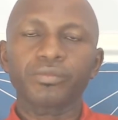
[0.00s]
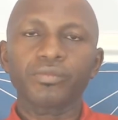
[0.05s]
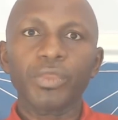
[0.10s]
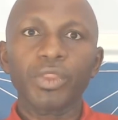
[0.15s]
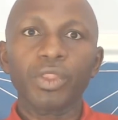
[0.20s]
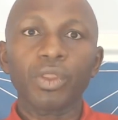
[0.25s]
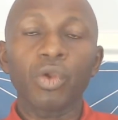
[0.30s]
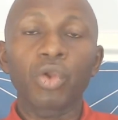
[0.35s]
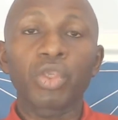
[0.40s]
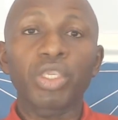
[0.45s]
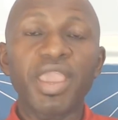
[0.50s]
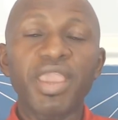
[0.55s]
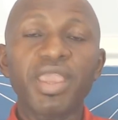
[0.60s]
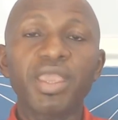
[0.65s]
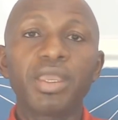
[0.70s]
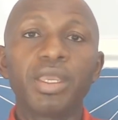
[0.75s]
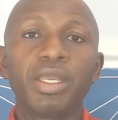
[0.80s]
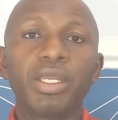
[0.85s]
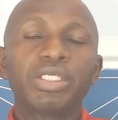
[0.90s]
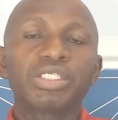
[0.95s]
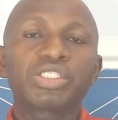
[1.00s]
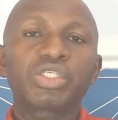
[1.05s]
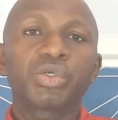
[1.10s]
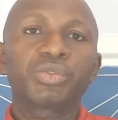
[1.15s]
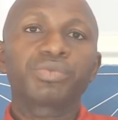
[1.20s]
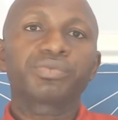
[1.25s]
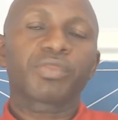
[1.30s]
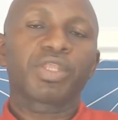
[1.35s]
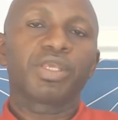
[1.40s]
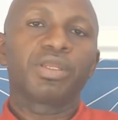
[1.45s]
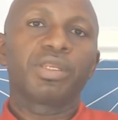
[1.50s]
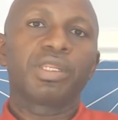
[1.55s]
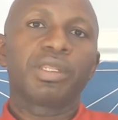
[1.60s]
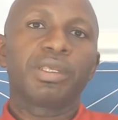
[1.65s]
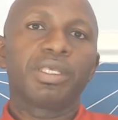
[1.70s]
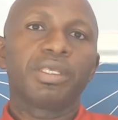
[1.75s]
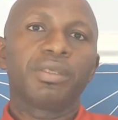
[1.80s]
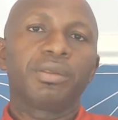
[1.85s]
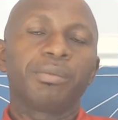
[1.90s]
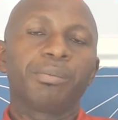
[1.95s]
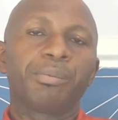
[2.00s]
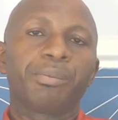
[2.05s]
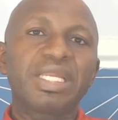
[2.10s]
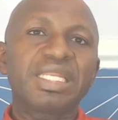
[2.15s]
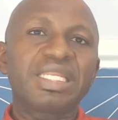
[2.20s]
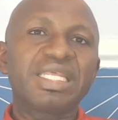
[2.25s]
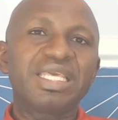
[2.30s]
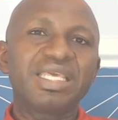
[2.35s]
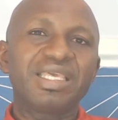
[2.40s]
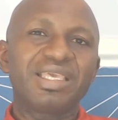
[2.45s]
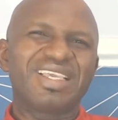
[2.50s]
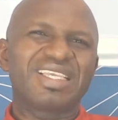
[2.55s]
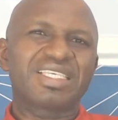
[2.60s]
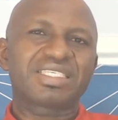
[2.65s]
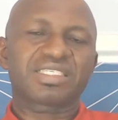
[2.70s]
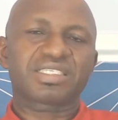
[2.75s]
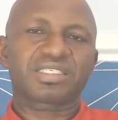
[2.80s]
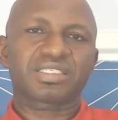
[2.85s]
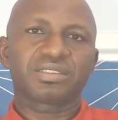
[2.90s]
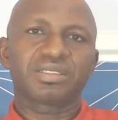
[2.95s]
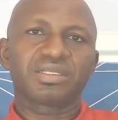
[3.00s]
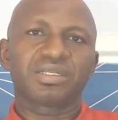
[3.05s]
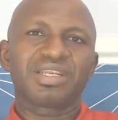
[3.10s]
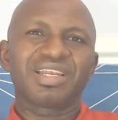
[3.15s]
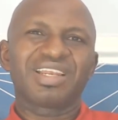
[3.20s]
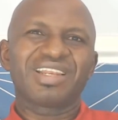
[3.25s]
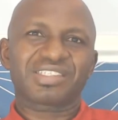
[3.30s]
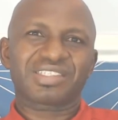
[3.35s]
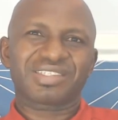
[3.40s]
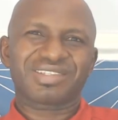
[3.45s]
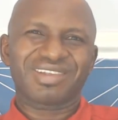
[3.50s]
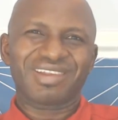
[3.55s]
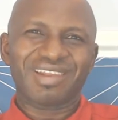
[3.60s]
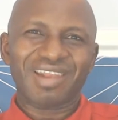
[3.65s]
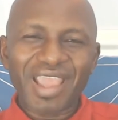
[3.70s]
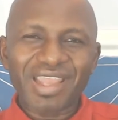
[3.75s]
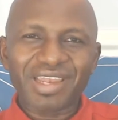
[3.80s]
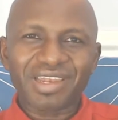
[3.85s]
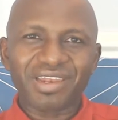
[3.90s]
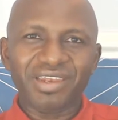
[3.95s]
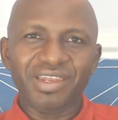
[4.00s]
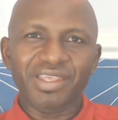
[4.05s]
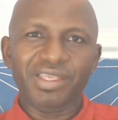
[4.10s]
Okay, so the body is slightly